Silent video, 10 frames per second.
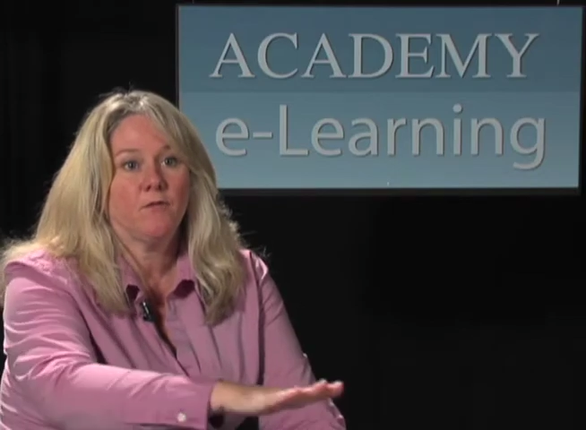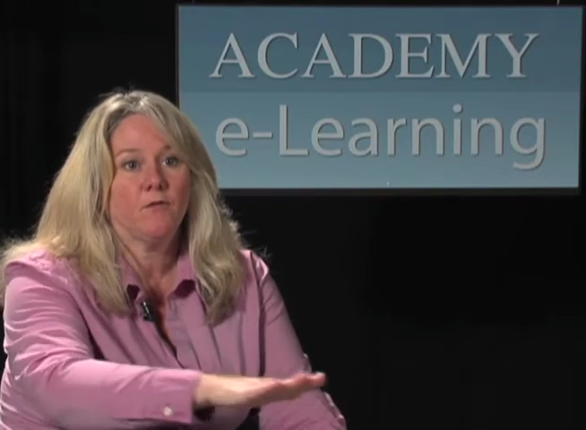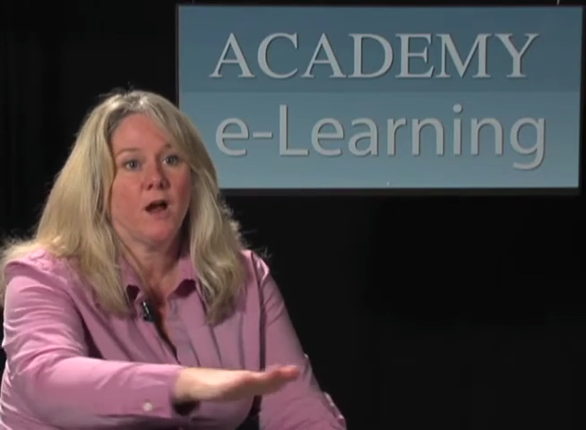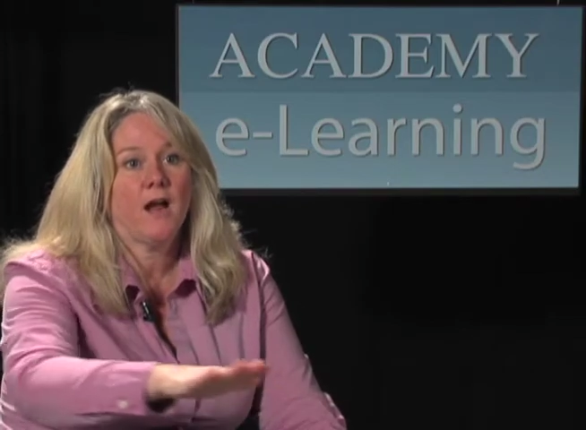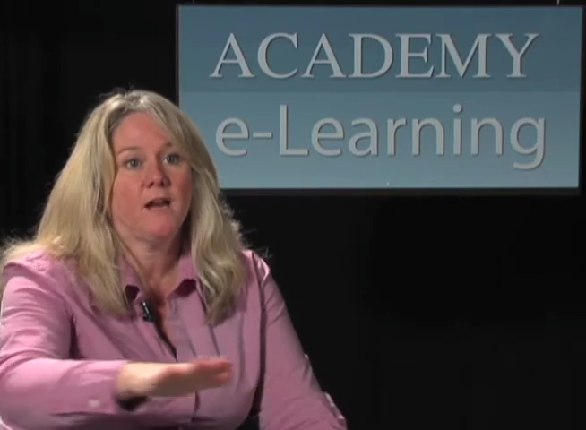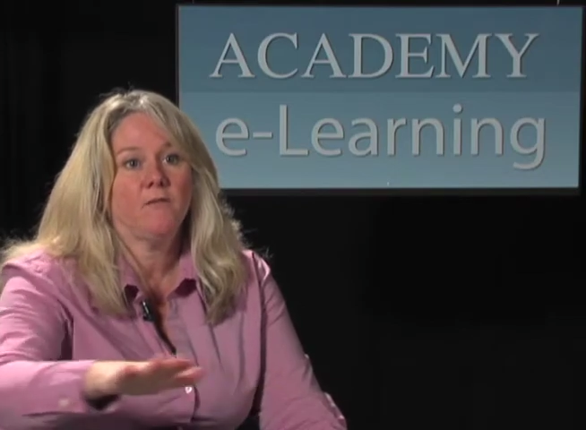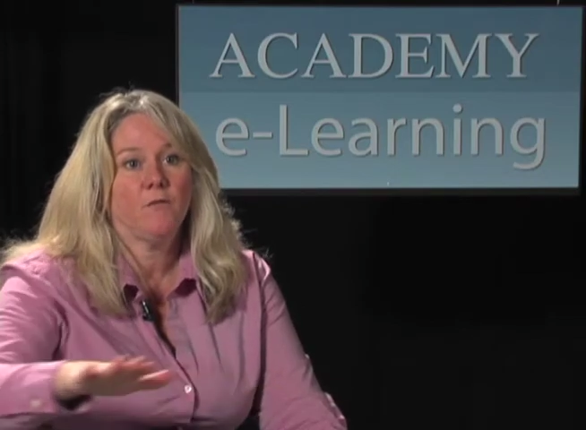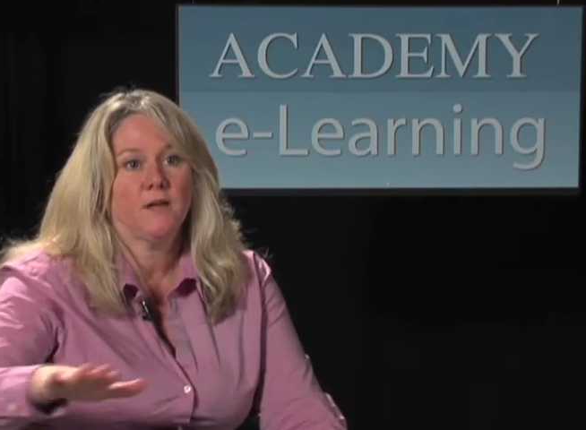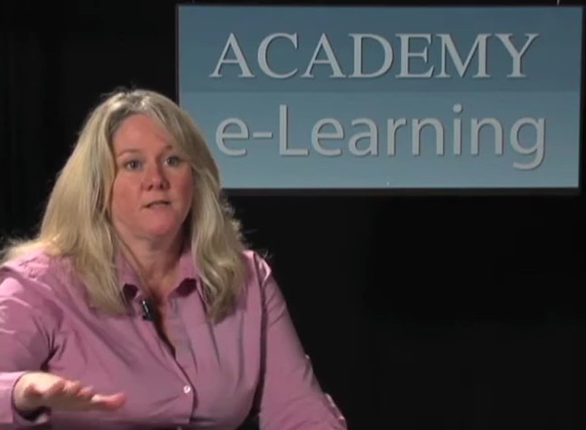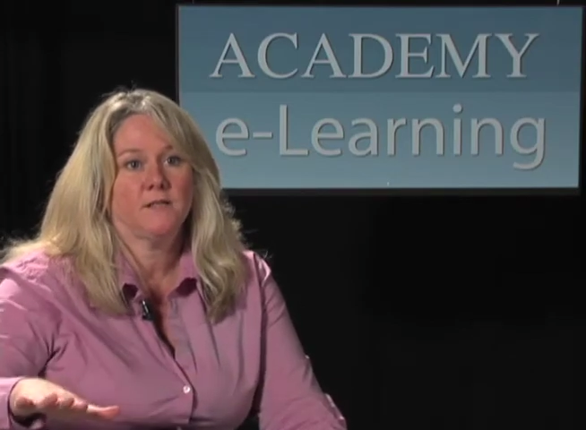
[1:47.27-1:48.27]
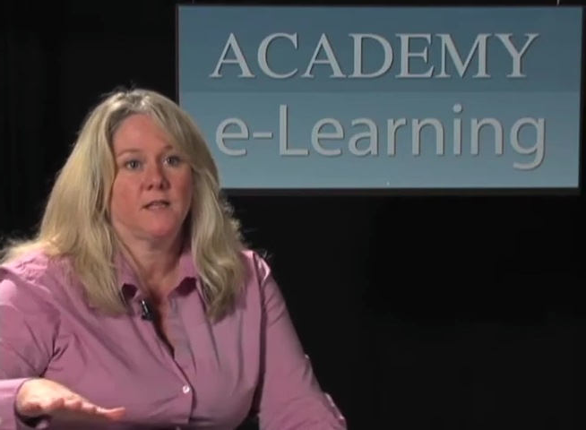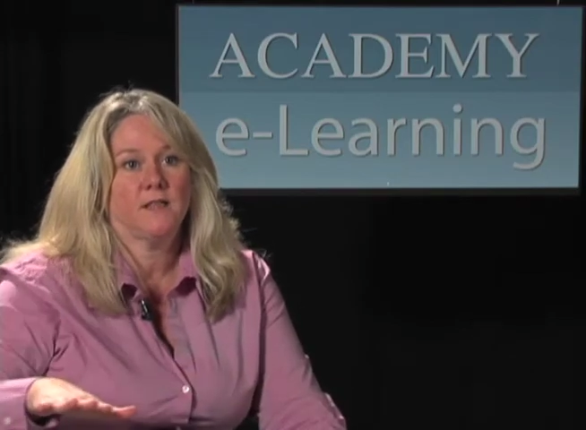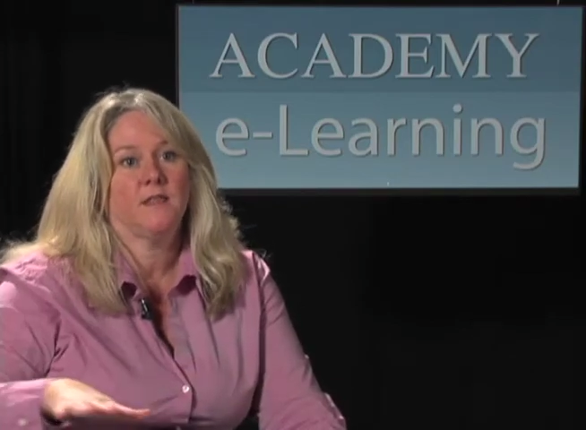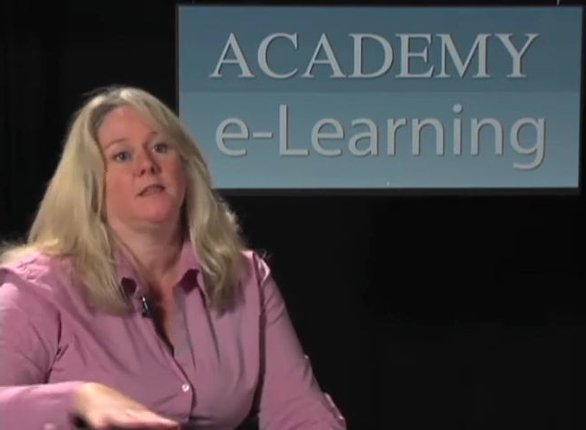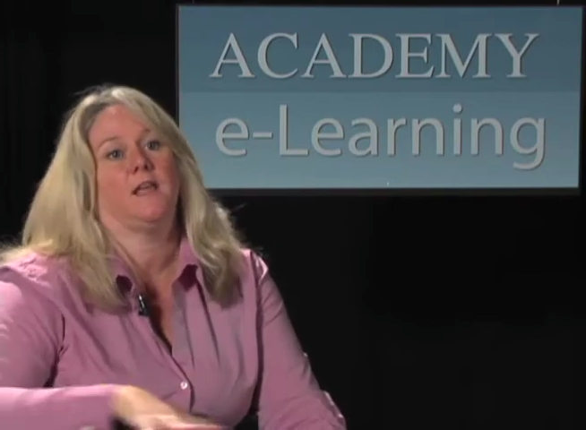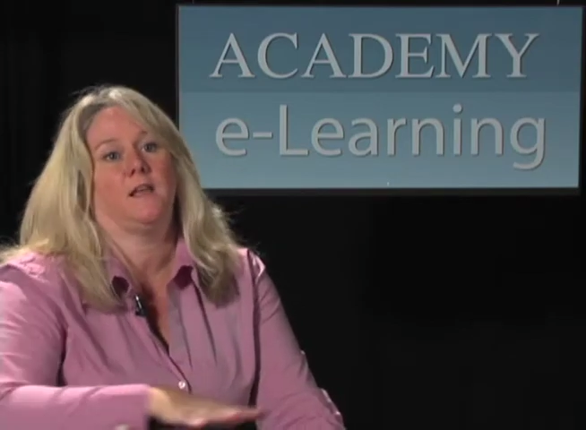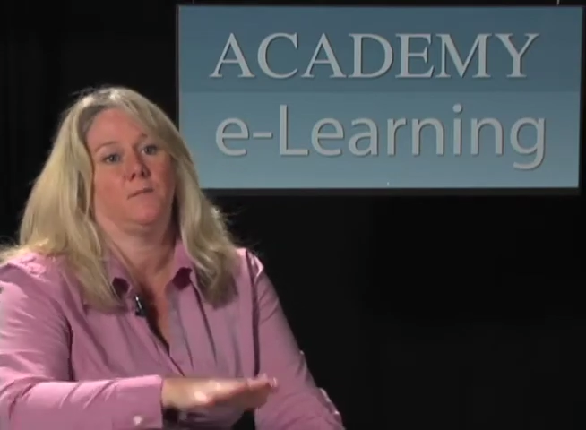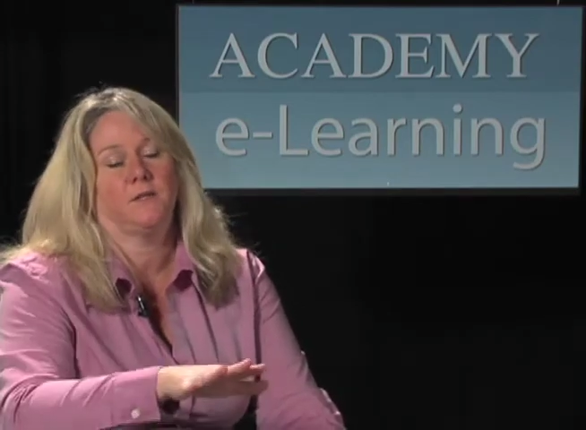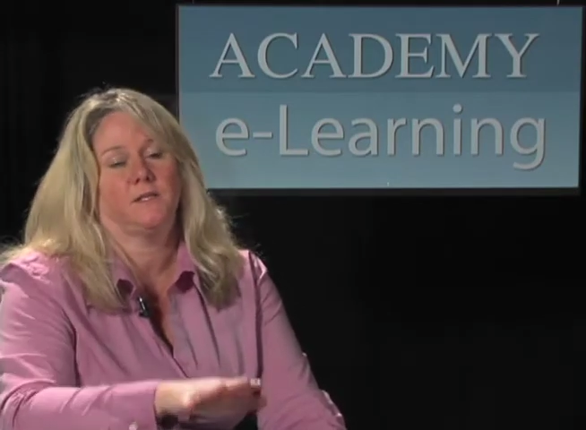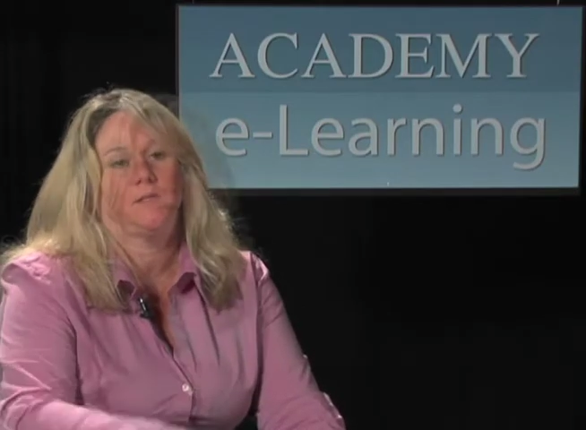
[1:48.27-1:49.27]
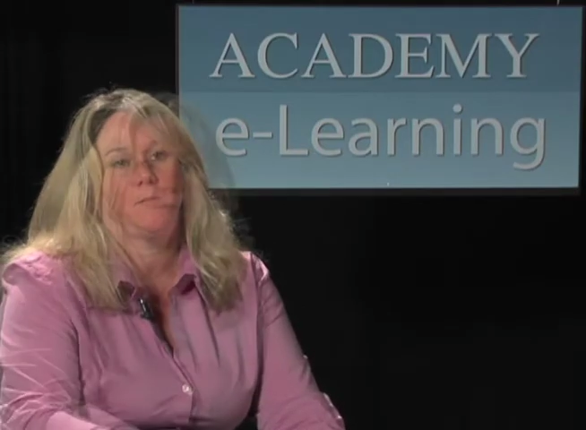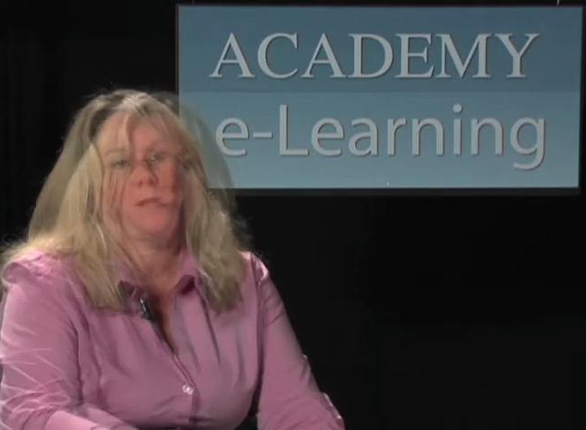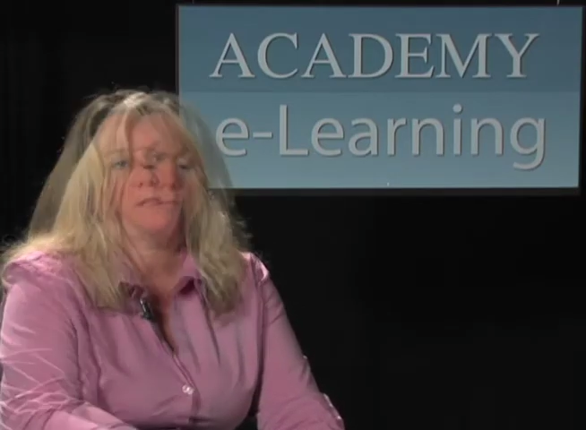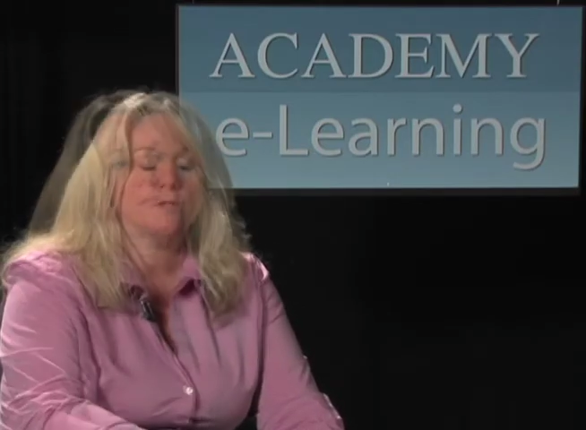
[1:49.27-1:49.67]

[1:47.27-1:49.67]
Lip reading: variety of ways that they can participate.